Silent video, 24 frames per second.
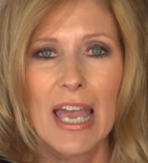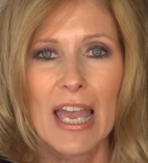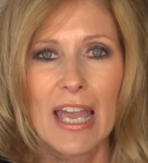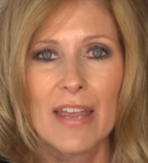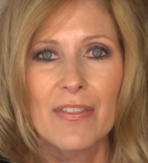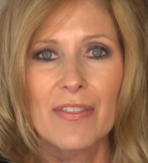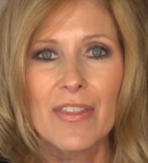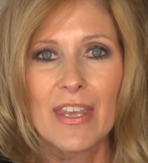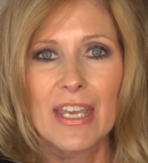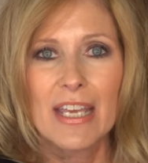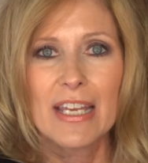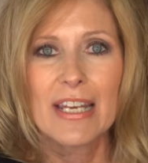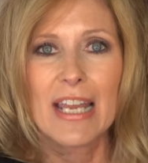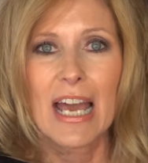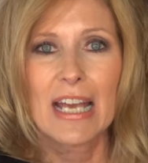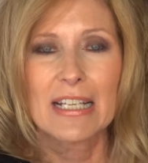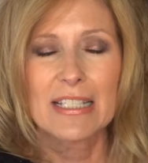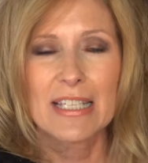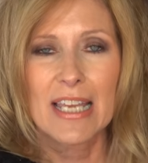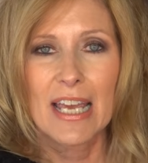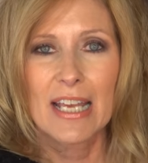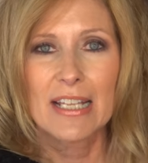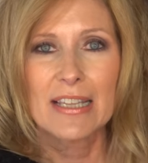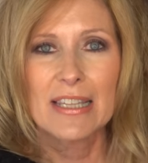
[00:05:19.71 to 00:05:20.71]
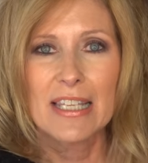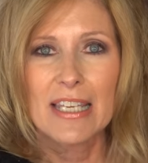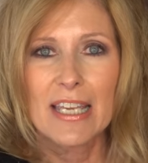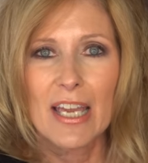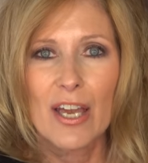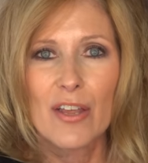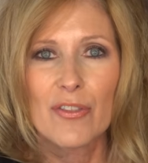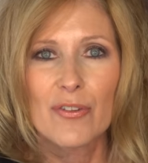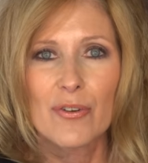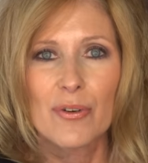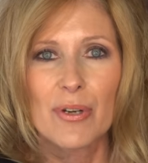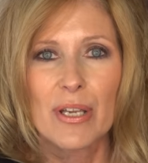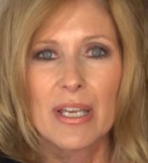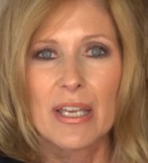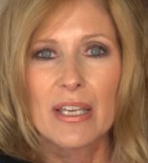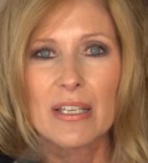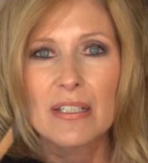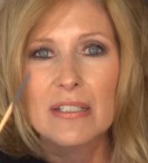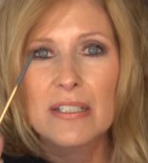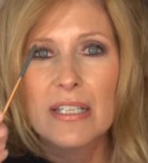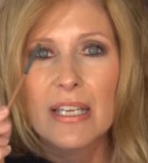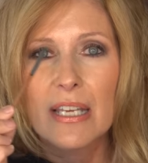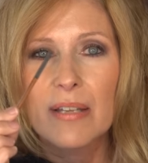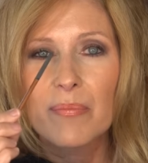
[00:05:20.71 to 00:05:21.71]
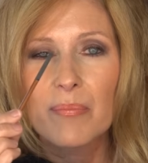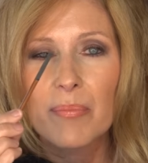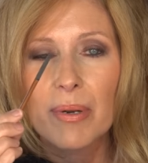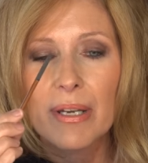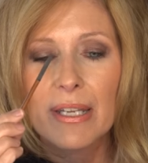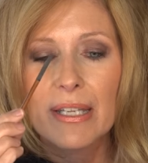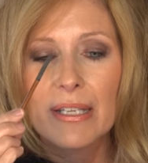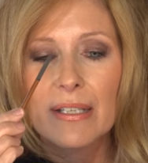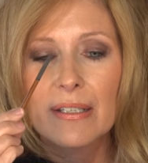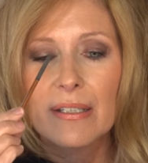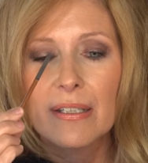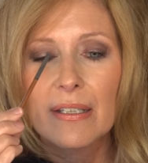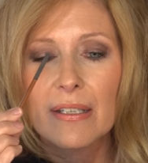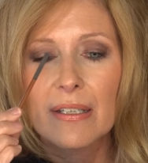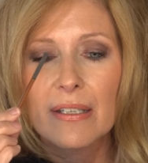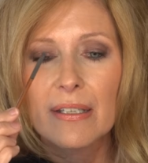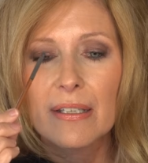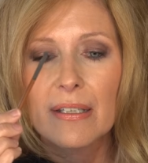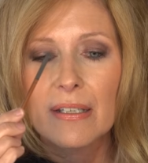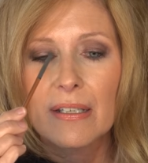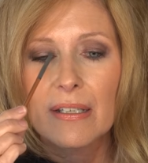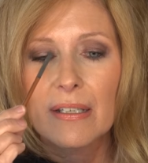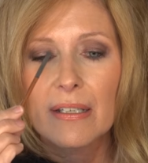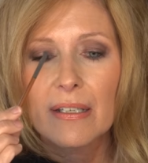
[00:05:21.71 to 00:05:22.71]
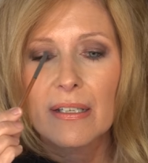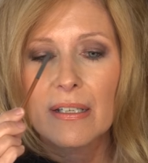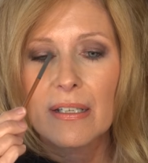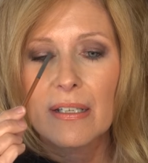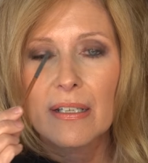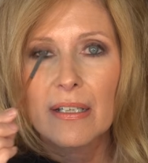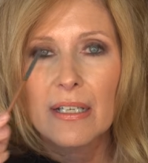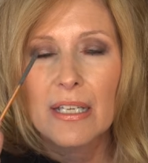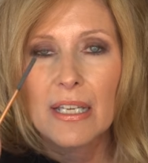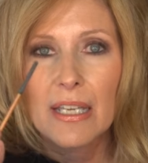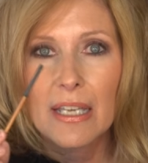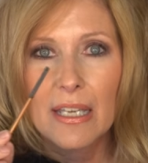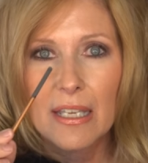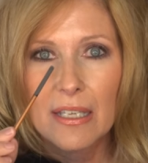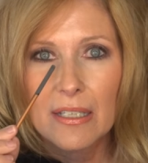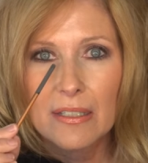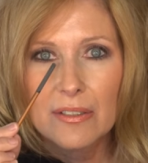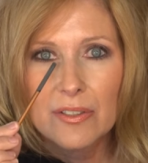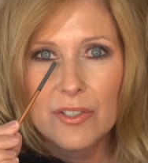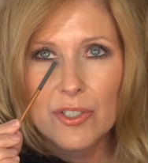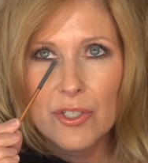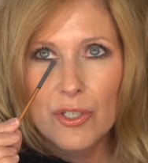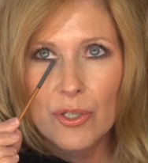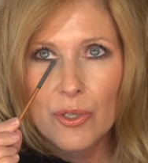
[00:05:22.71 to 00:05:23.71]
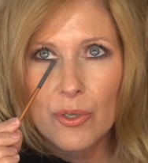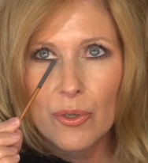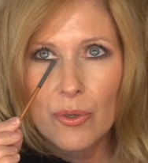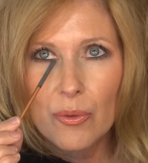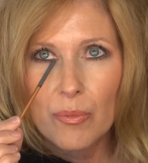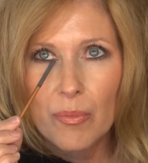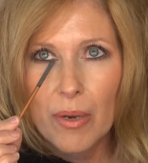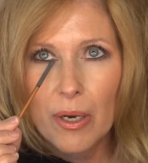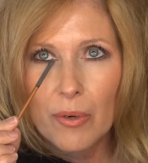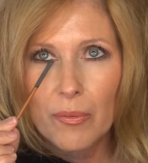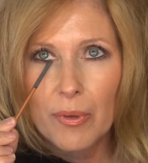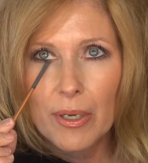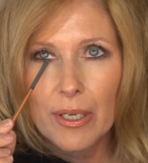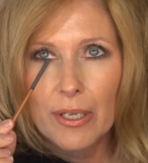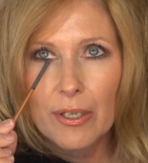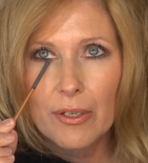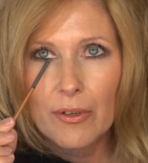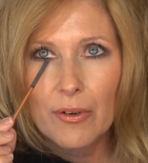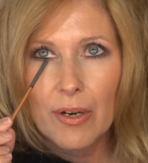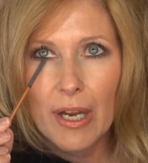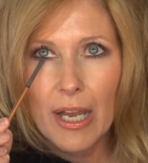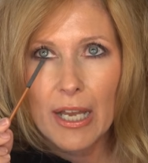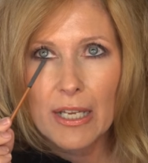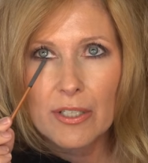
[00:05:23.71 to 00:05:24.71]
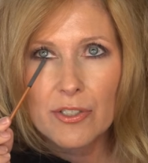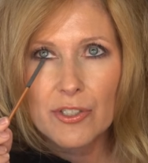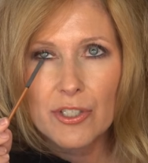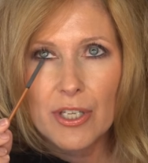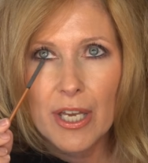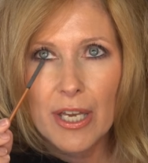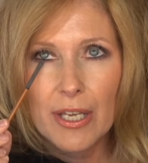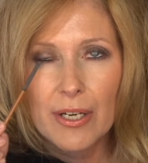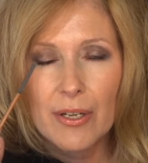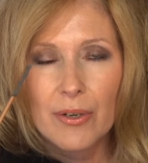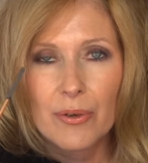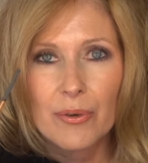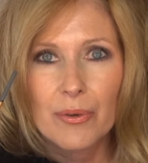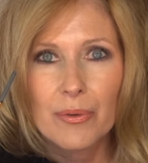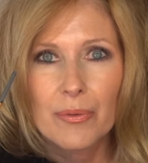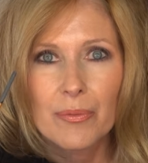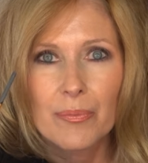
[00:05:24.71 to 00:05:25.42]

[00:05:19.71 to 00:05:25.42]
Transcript: And then I take the other end and blend it into my regular eyeshadow.